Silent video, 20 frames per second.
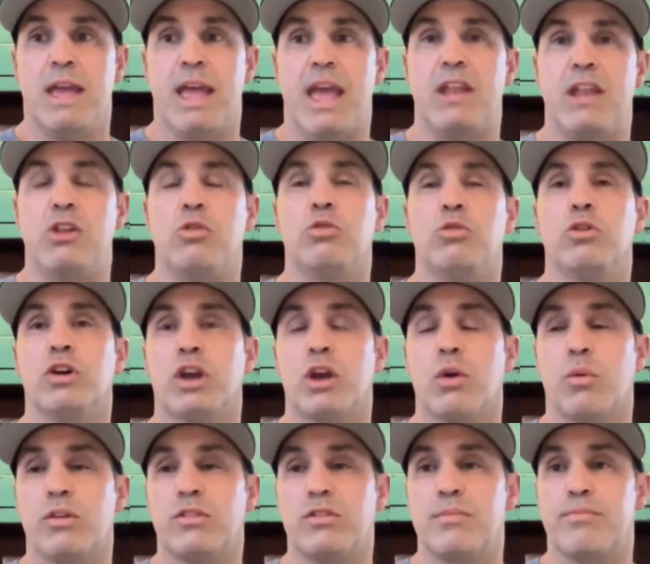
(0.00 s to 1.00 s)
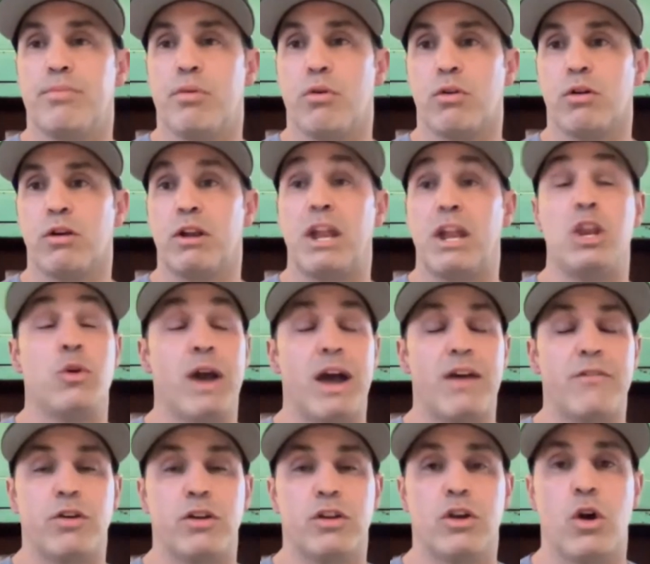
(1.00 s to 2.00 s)
and you look at what's important and you
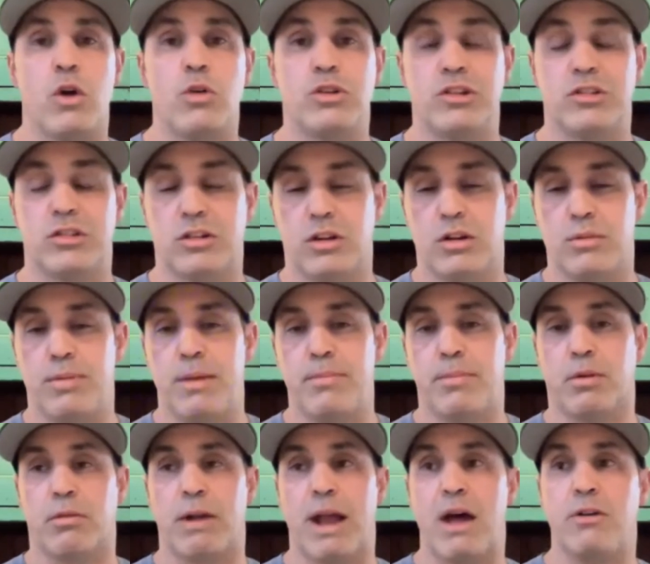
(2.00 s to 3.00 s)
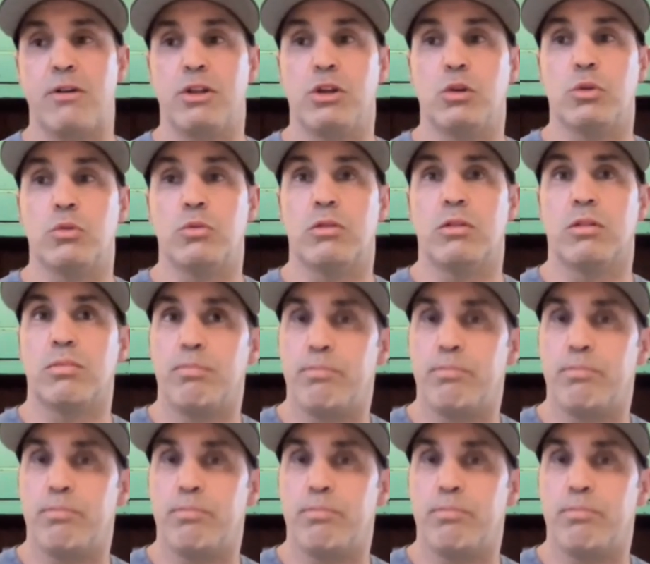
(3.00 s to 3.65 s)
have good coaches and good people around you,